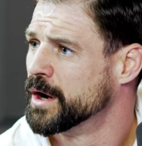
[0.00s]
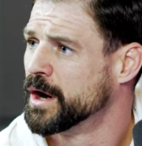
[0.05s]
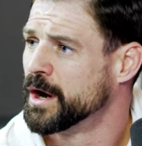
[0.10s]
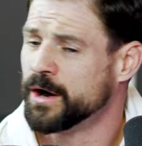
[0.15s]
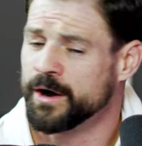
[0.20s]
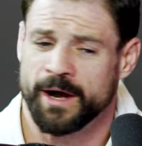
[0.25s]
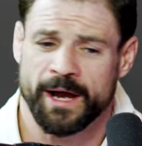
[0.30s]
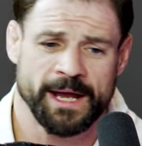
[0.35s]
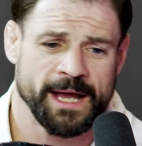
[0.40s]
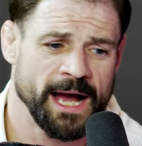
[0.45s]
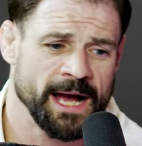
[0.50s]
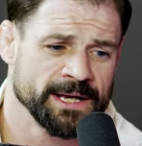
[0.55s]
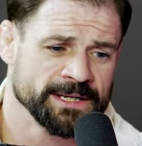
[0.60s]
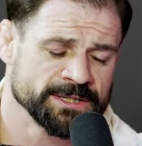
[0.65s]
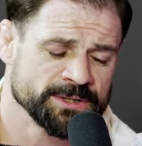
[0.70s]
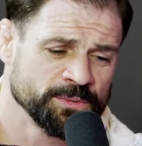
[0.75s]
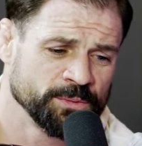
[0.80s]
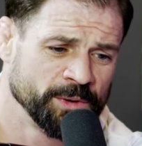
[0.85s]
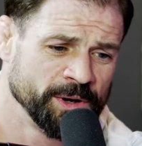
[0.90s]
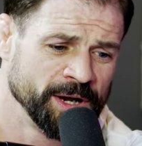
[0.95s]
All right,
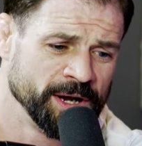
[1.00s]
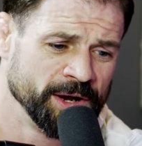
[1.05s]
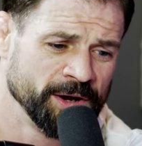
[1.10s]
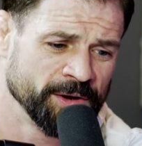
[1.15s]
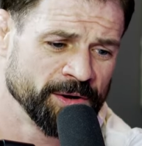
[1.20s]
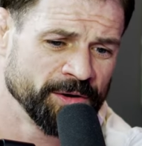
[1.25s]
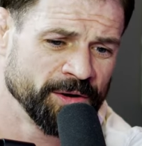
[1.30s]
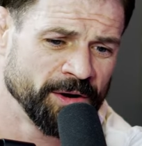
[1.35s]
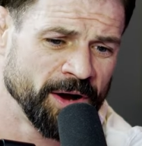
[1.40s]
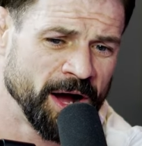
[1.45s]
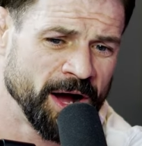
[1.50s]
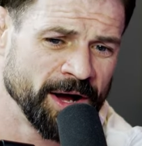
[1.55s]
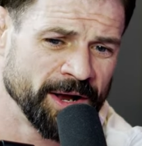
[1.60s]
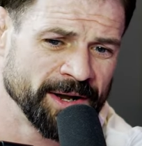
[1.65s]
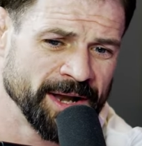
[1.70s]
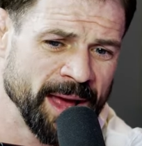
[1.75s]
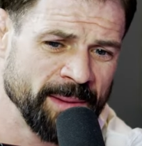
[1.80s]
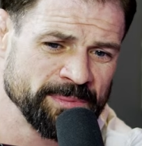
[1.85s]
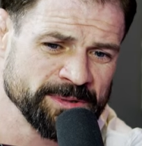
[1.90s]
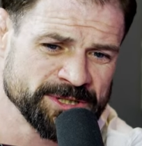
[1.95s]
guys, we're here
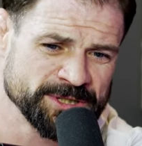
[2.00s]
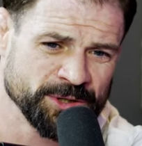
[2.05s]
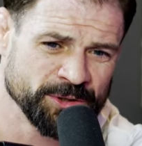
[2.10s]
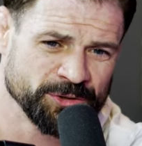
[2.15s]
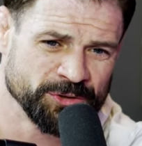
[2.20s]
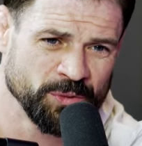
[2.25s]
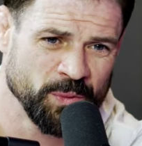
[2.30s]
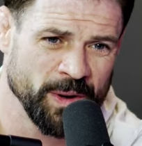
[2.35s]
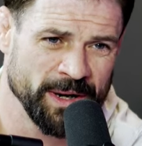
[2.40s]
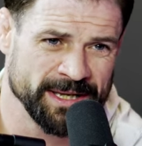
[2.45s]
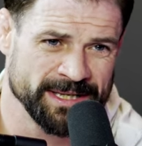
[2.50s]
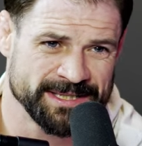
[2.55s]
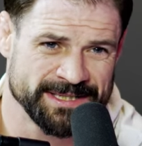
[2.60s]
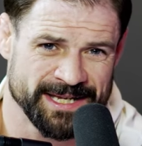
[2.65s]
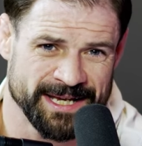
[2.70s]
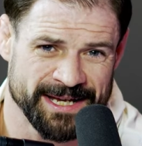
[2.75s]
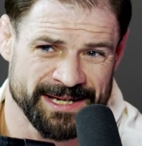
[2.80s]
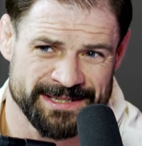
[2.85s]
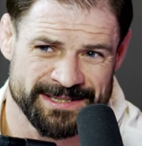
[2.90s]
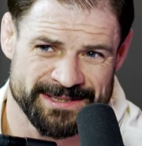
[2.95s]
on episode
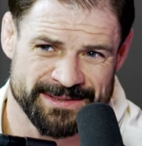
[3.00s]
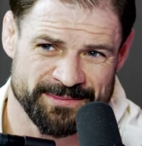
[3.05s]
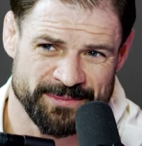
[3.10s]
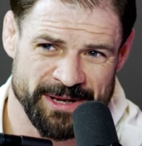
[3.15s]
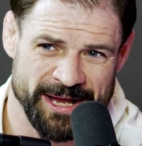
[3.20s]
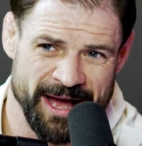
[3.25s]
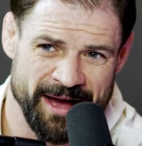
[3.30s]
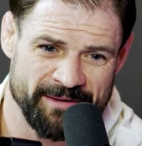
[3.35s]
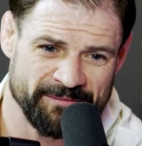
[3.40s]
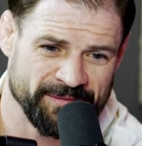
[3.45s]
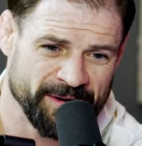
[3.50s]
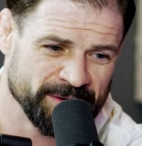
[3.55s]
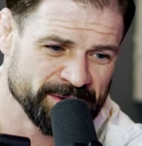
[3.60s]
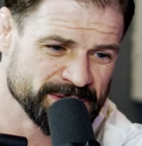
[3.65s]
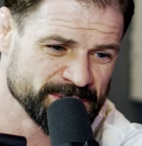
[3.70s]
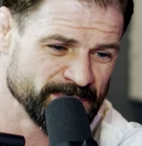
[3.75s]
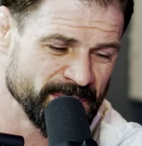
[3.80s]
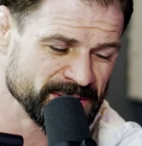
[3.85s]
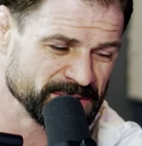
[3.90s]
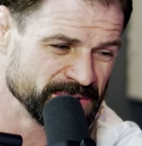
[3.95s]
twenty-six. We got very
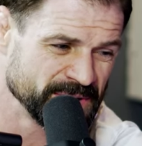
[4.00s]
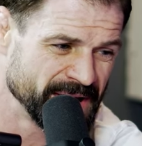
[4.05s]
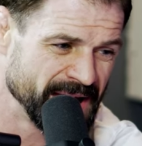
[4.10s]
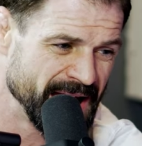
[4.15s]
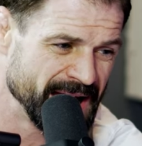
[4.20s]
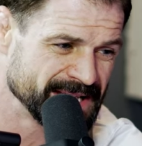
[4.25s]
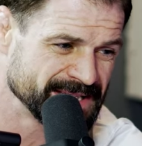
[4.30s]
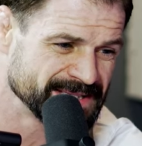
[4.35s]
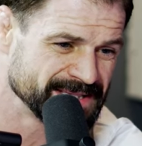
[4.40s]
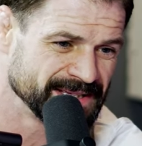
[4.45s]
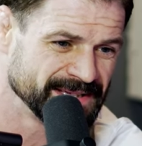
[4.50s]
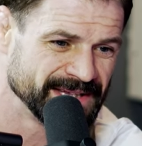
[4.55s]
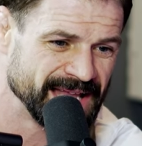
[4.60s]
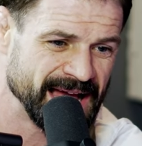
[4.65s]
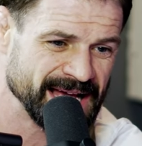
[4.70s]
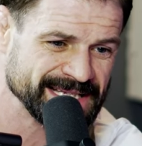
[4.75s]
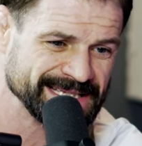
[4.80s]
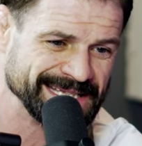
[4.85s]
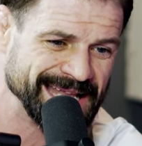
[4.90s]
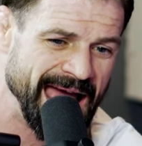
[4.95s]
special guest,
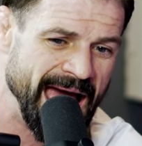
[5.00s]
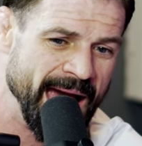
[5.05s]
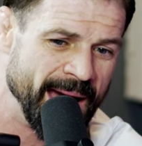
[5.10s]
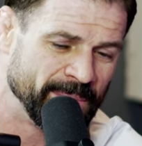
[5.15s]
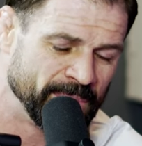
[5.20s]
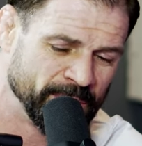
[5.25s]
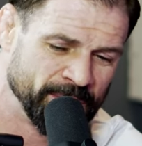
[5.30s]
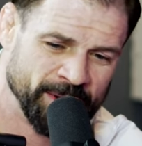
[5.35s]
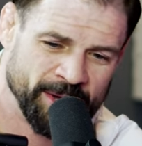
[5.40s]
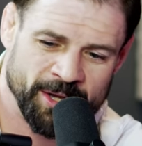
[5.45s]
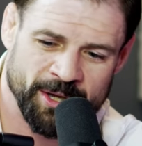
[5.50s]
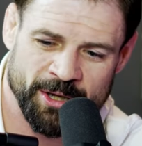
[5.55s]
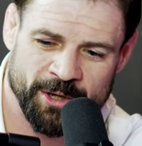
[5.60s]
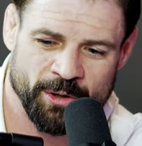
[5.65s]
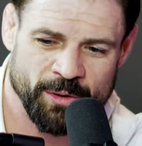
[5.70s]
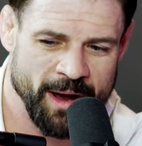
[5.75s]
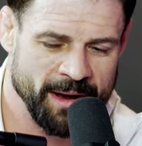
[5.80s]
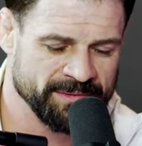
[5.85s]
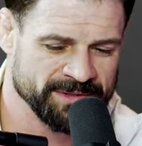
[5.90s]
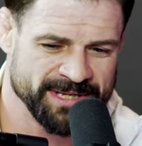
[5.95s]
Lex Knapp,
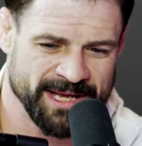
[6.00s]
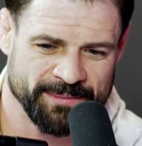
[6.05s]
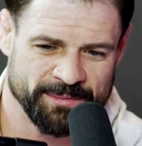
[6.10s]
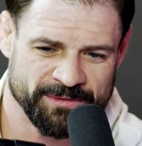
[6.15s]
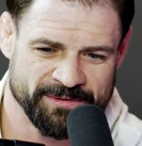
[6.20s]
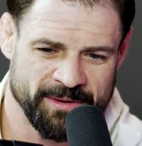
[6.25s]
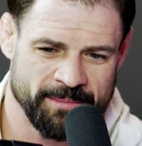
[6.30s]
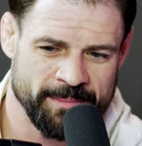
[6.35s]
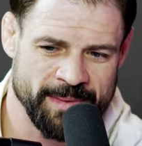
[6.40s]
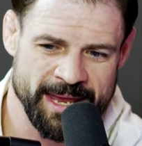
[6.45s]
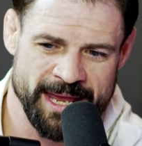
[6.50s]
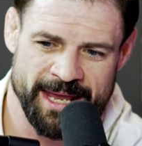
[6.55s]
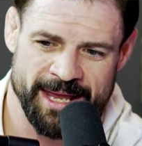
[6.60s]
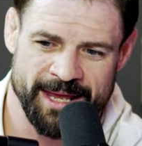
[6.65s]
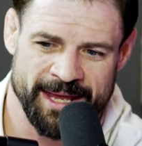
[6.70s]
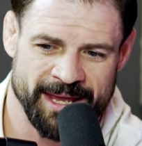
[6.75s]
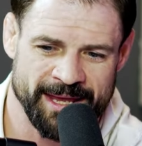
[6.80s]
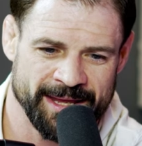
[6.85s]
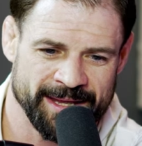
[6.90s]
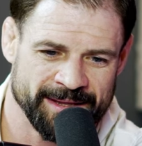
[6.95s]
who I was able to meet
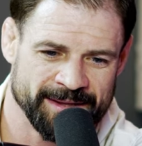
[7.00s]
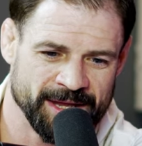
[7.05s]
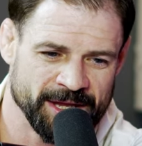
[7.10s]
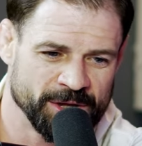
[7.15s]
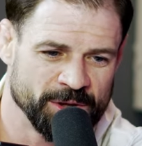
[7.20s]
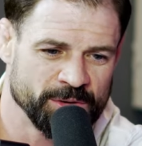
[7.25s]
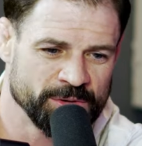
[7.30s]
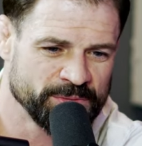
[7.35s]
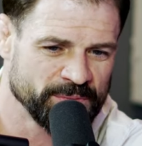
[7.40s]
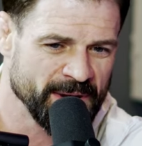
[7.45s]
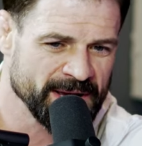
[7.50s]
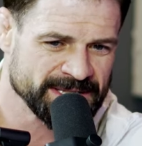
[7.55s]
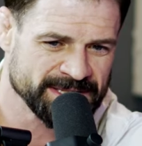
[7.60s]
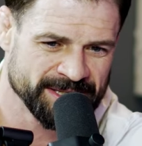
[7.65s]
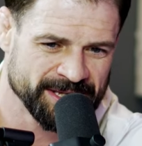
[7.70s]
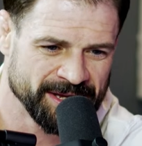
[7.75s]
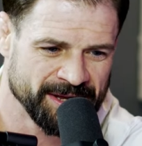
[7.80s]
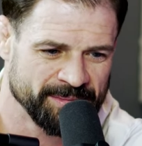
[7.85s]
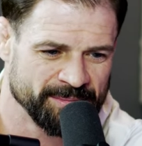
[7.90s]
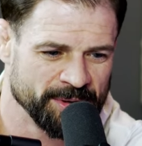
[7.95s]
in the youth
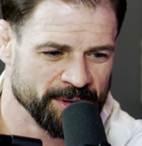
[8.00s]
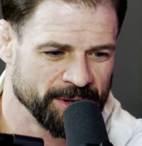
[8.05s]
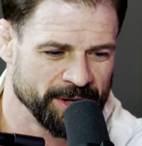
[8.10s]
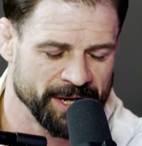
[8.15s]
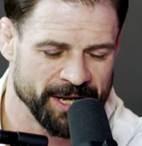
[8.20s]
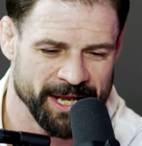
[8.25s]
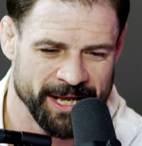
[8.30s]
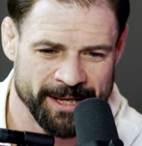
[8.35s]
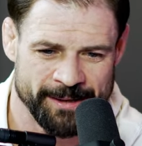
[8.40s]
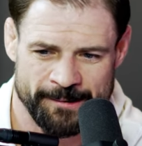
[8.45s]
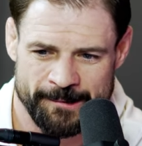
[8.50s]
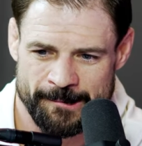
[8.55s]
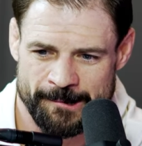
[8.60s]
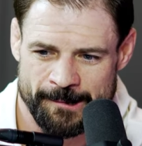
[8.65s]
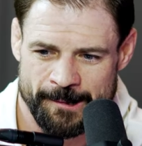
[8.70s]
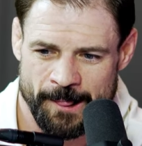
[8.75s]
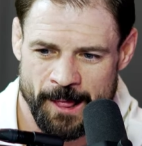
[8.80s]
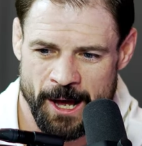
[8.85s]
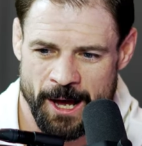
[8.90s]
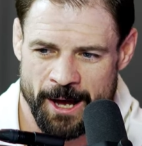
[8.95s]
wrestling community.
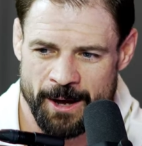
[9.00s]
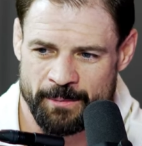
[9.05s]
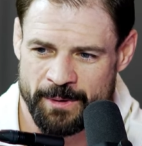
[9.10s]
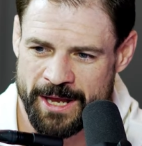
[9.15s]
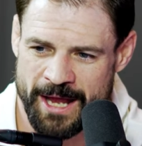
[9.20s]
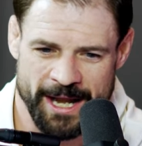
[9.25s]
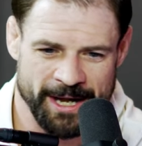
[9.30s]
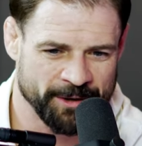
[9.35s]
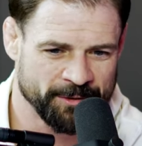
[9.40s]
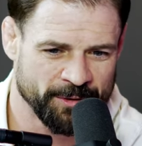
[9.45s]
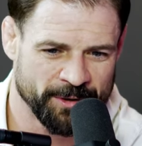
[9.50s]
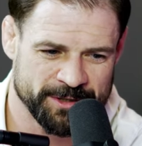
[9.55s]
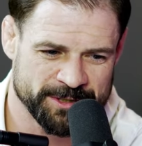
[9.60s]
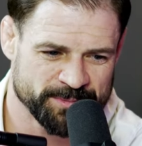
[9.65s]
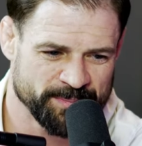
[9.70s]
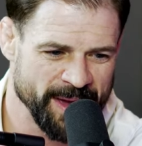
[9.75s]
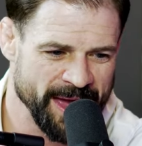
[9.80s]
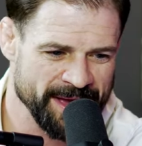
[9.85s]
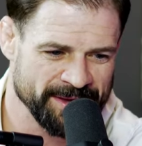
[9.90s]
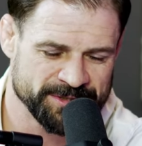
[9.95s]
Uh, we kind of
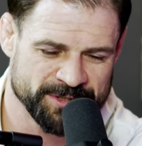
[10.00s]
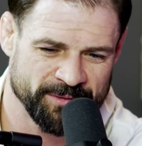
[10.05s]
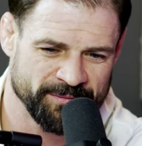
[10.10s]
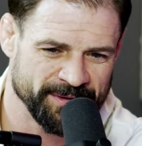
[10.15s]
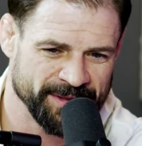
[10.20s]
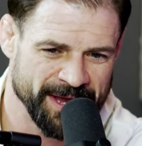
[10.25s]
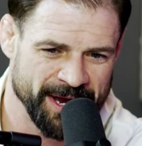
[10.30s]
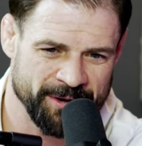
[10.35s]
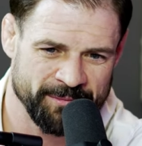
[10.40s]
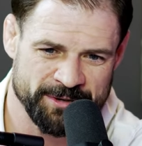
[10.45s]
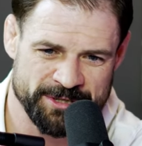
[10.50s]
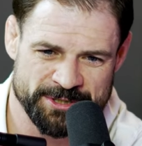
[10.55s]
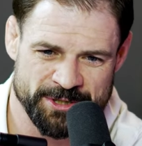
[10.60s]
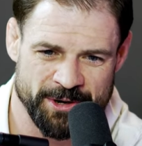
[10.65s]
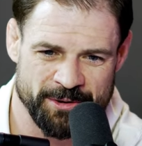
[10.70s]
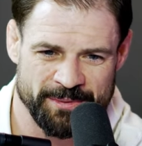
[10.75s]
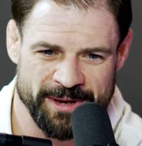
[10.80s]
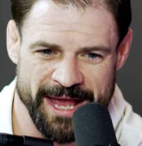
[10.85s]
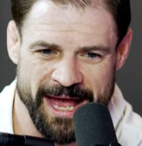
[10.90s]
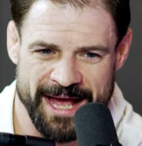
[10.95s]
crossed paths over there. We
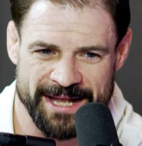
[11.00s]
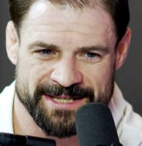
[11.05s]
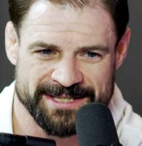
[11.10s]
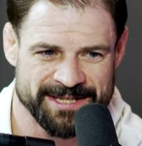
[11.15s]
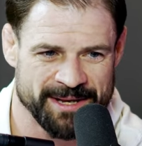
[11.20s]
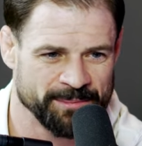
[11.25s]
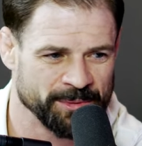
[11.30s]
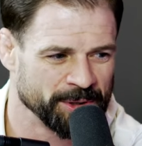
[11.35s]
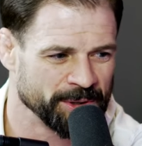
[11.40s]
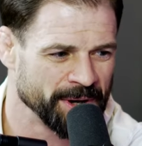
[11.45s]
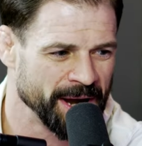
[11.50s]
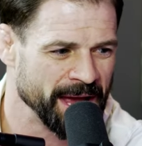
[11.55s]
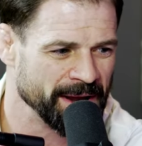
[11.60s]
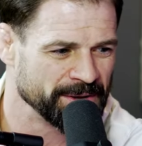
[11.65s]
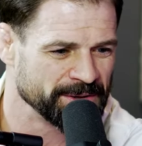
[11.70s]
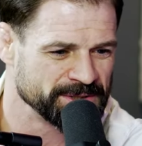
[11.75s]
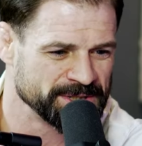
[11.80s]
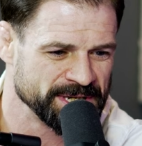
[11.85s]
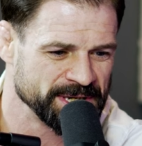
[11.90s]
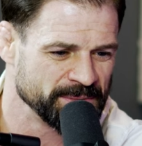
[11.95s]
saw we had similar
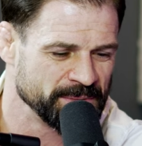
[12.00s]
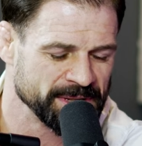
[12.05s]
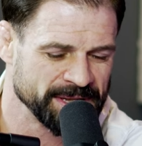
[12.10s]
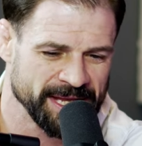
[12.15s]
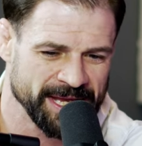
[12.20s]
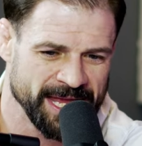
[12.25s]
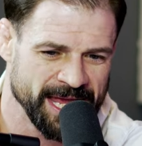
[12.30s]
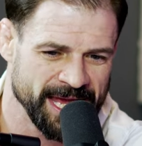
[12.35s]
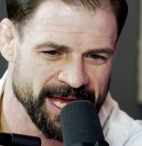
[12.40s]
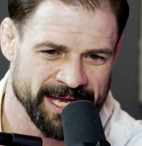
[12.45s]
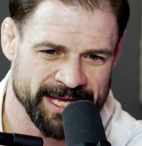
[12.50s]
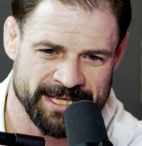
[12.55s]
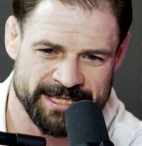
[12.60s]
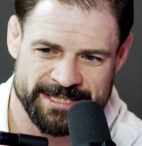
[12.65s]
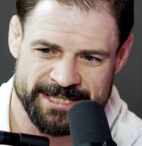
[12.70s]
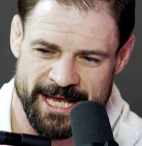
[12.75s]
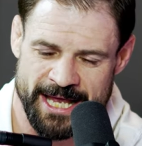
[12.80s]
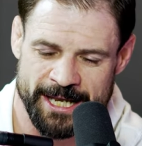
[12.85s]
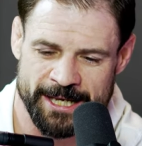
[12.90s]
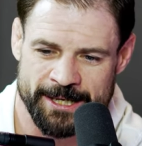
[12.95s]
energy with the
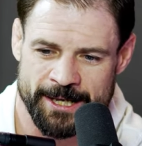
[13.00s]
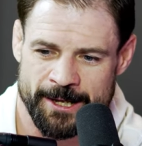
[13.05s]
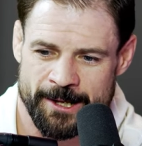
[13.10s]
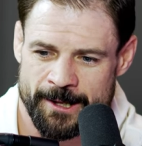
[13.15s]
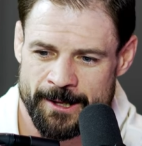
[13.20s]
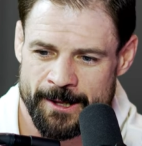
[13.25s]
kids, and